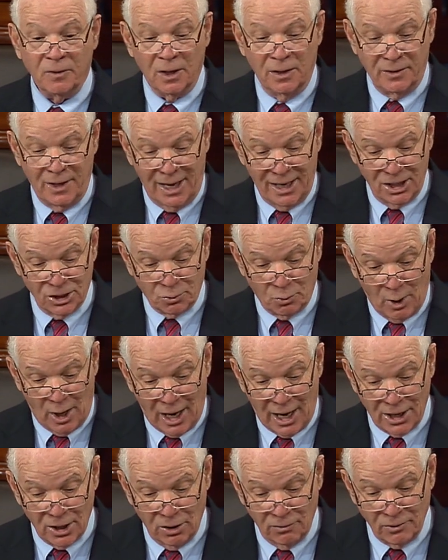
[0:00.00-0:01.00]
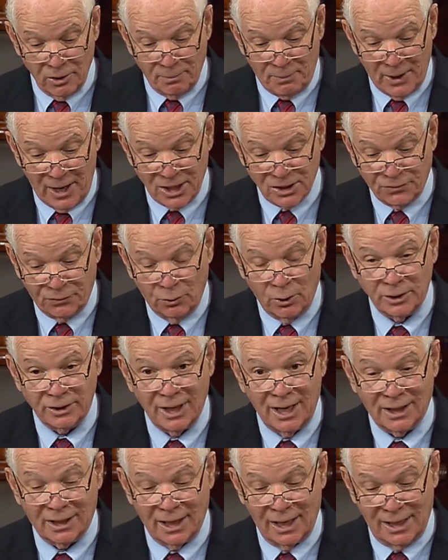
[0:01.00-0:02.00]
That is why, over the past four
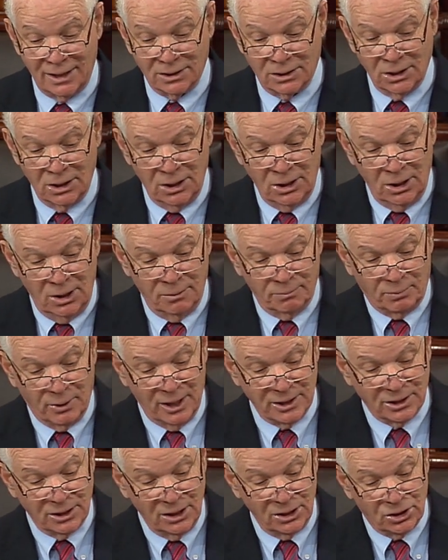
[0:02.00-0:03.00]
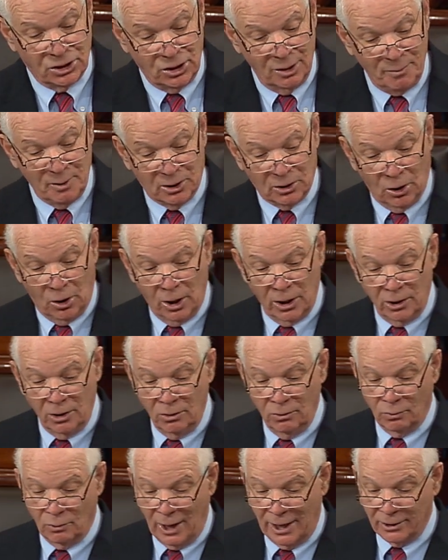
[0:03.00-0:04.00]
decades, Presidents Jimmy Carter,
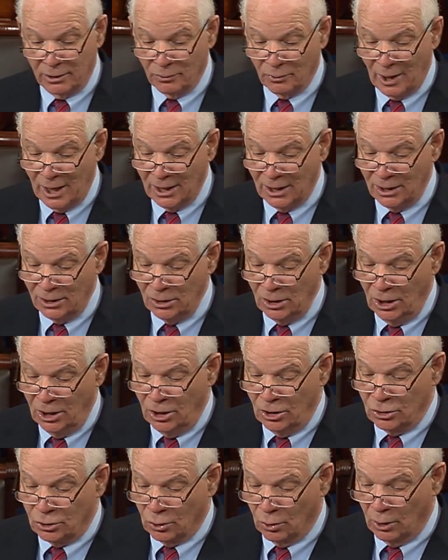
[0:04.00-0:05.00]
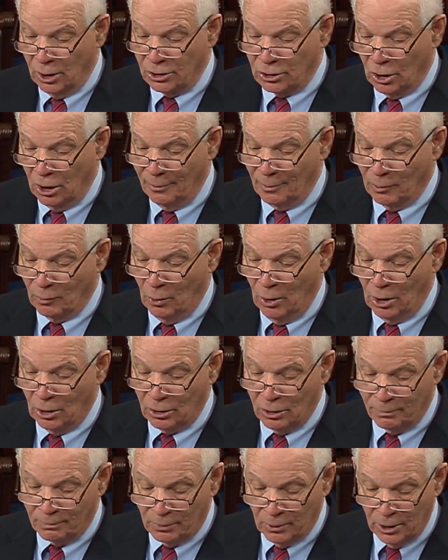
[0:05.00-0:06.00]
Ronald Reagan, George Herbert
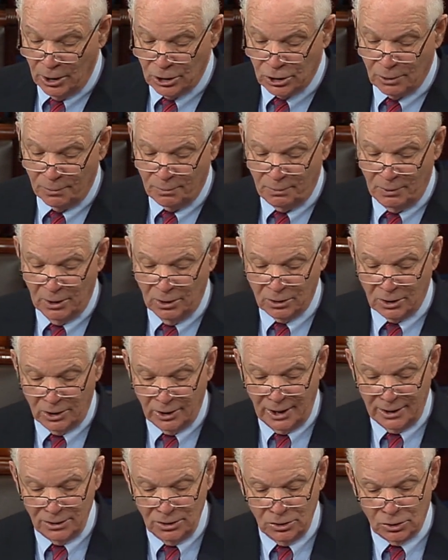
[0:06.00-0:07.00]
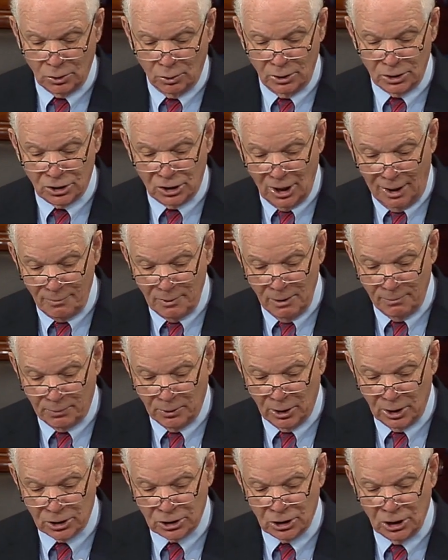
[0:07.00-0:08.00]
Walker Bush, Bill Clinton, George W.
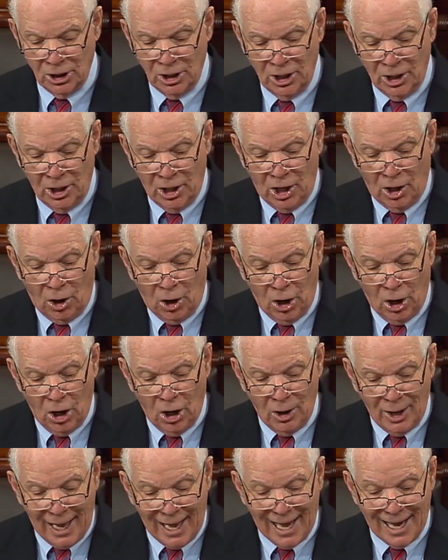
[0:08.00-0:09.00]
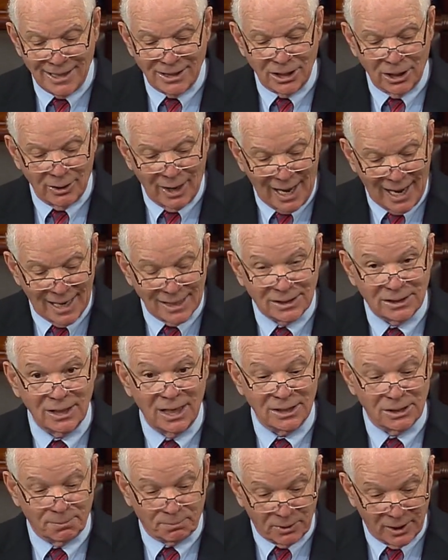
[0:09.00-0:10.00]
Bush, all had their
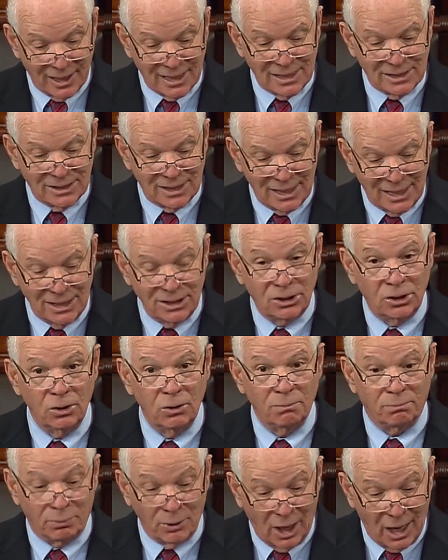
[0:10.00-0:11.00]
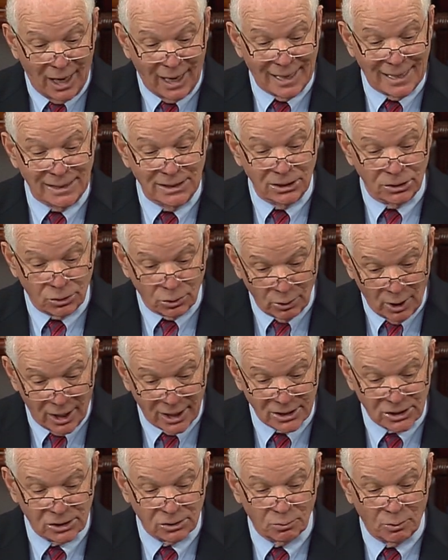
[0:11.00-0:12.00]
assets placed into blind
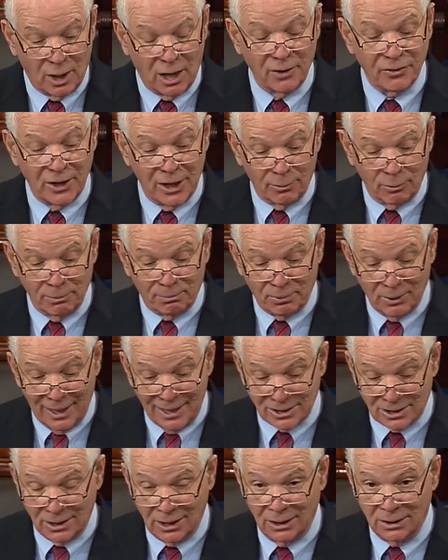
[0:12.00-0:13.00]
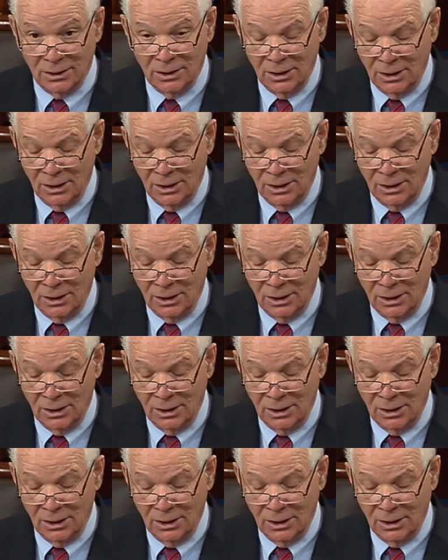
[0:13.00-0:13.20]
trust while they were president.